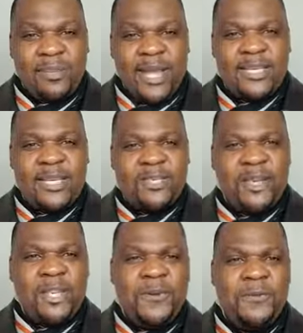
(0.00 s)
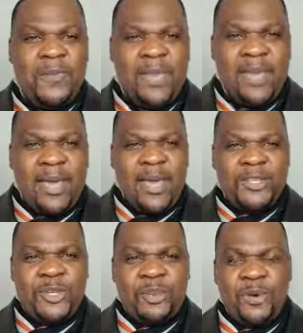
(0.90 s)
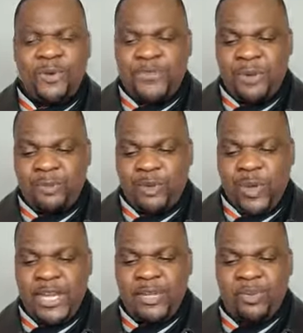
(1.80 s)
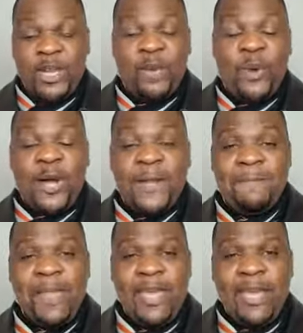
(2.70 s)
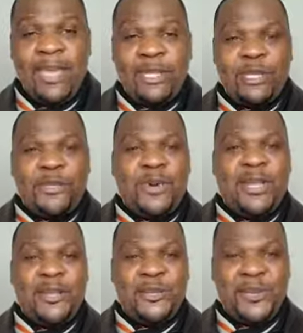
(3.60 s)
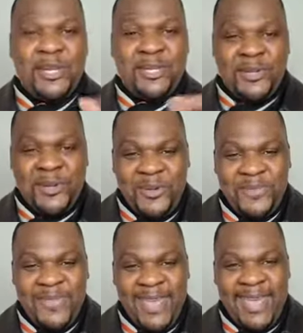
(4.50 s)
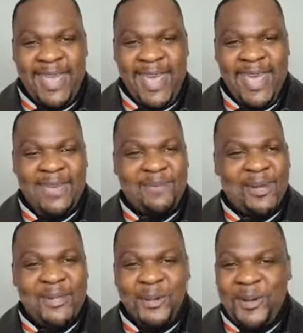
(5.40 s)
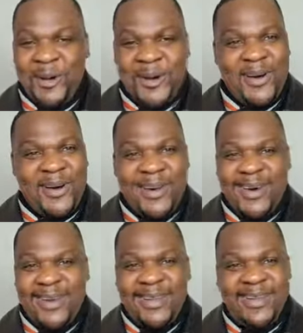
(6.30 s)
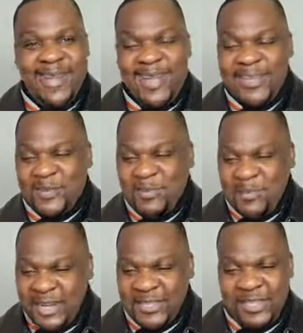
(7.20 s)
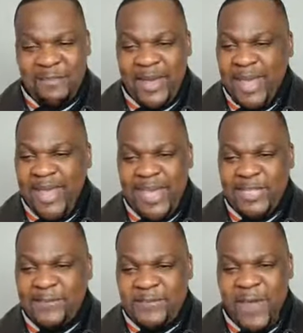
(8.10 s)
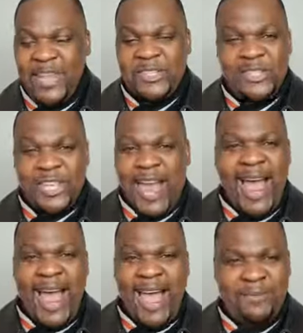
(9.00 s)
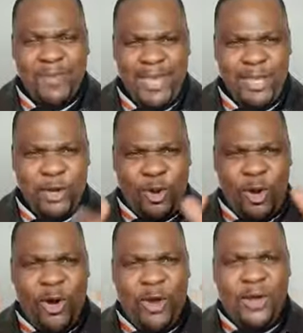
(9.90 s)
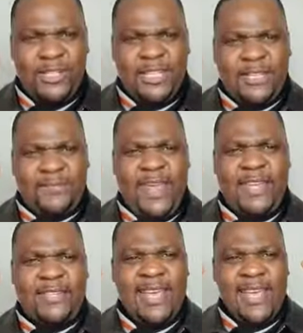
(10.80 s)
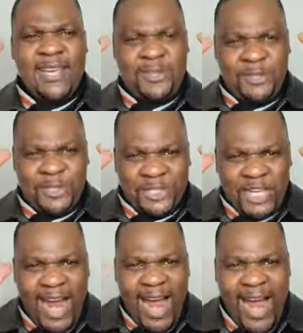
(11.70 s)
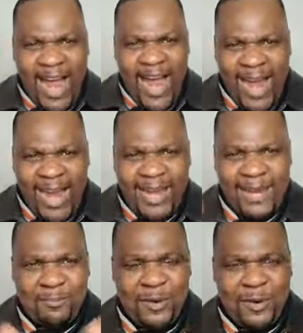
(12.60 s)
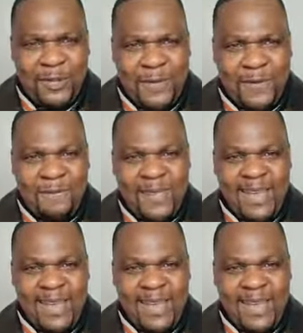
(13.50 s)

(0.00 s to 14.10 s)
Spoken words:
Blessings on you as you move from 2021 into 2022. And may the Lord's mercy, may his face shine. May he cause his face to shine upon you.